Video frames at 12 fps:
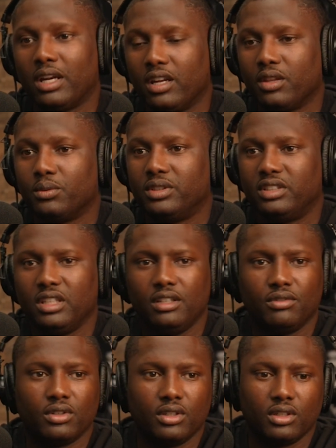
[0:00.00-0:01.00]
got another
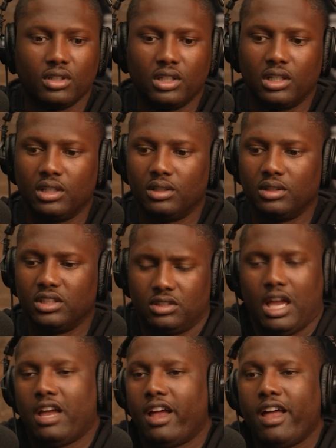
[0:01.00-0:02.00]
receiver. It's
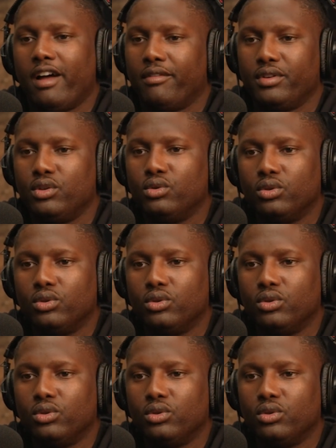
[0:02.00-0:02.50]
however you